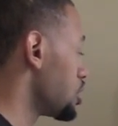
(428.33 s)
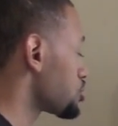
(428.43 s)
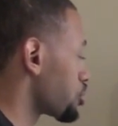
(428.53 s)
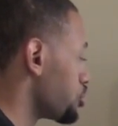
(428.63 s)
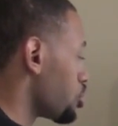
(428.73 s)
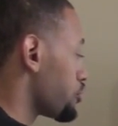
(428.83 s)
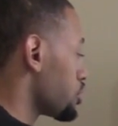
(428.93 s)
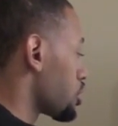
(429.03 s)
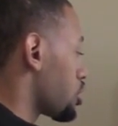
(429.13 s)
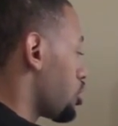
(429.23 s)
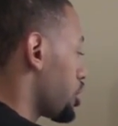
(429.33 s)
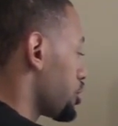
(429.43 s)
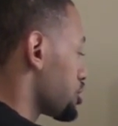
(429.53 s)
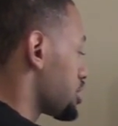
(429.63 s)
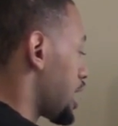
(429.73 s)
so, you know, if you look
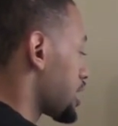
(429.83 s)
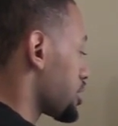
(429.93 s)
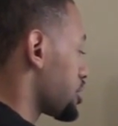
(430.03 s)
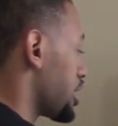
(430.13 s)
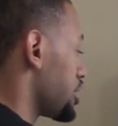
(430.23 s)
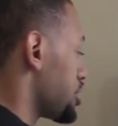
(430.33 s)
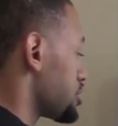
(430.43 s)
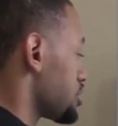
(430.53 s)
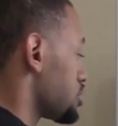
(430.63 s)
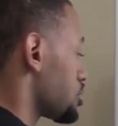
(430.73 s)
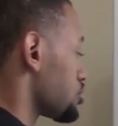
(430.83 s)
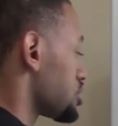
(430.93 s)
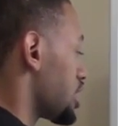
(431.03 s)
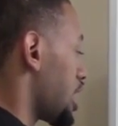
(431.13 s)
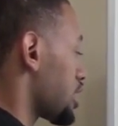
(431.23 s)
on your stock exchanges, so
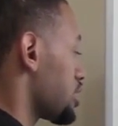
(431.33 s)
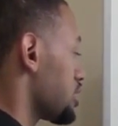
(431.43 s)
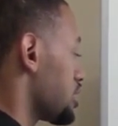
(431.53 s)
stock,